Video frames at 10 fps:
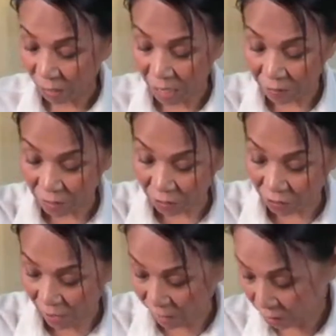it's just
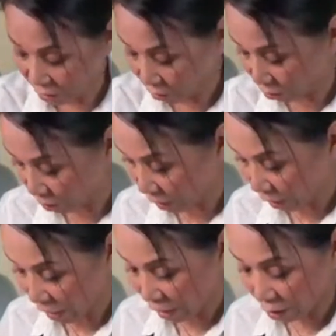nice to
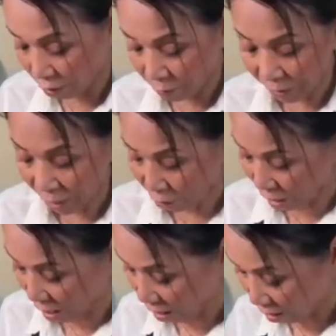handle without
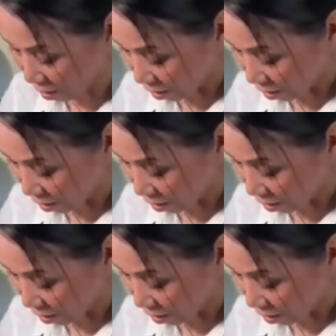care.